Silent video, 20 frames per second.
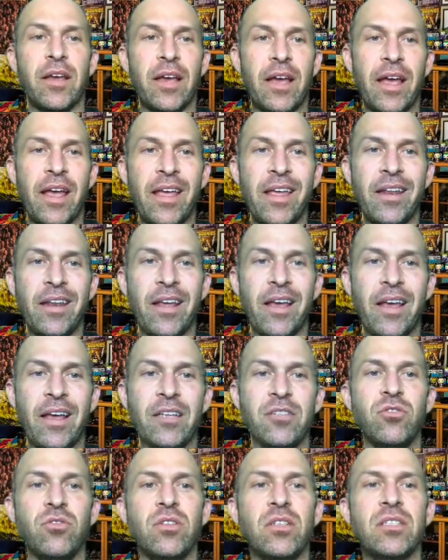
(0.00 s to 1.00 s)
And as
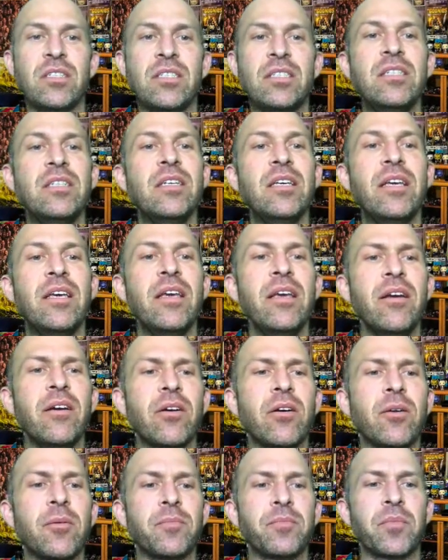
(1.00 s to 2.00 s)
you can see
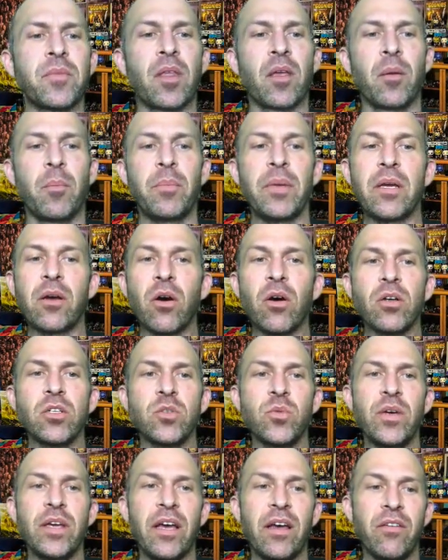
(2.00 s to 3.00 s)
here, because
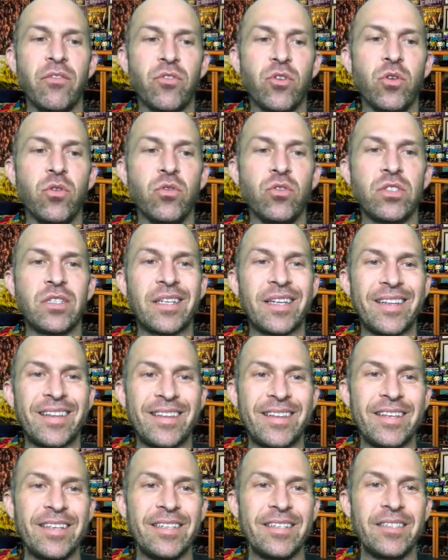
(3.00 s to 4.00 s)
we have used
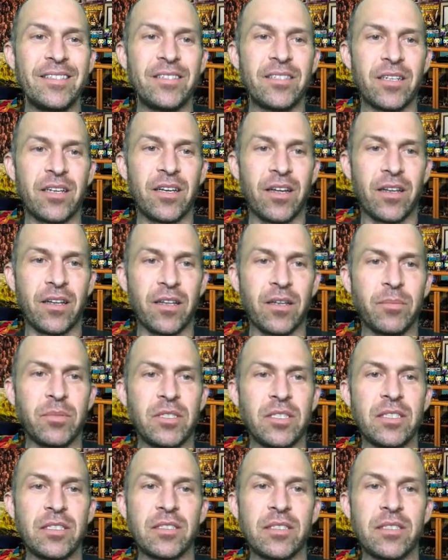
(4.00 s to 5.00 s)
these
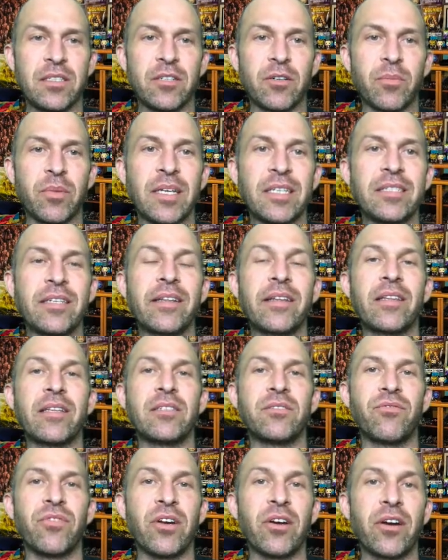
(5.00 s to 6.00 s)
ellipses here, basically this
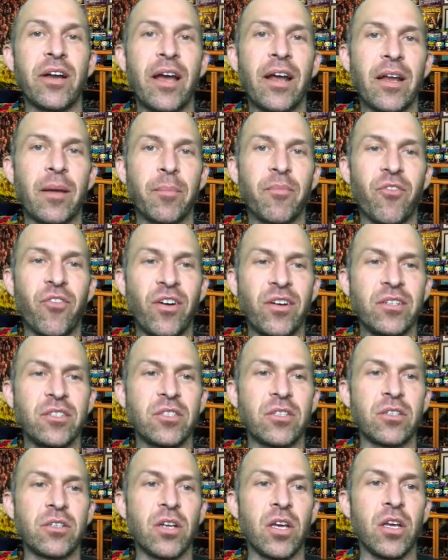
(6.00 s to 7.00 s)
variadic
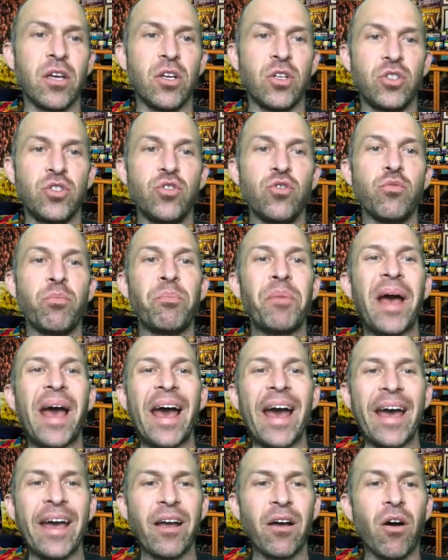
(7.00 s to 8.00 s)
function, to
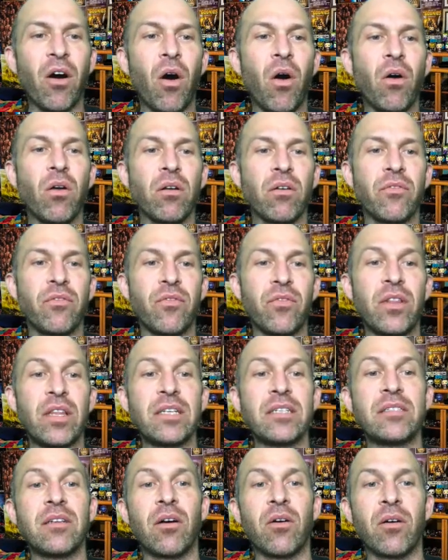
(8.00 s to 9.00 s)
pack all of
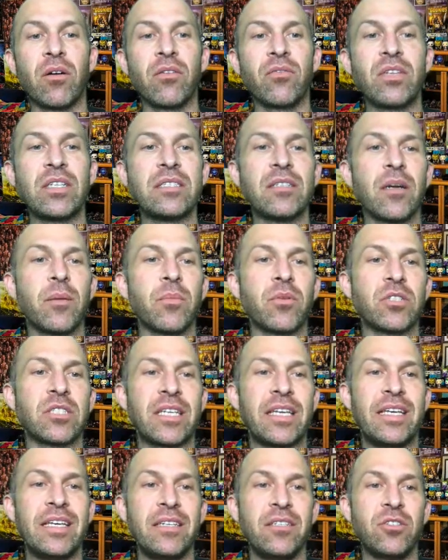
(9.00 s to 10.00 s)
these numbers
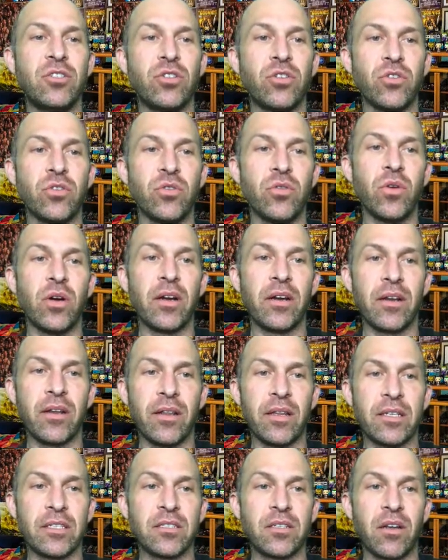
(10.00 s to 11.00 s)
into
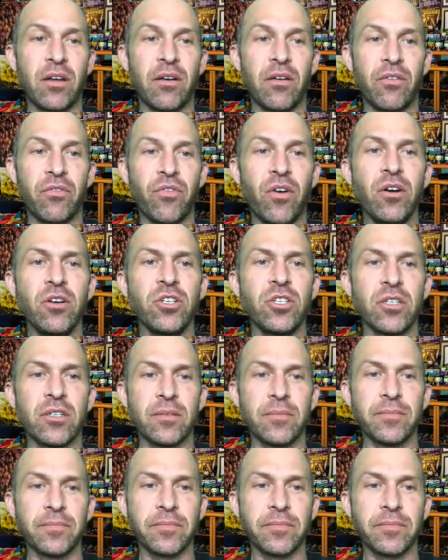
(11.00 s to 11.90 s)
this function,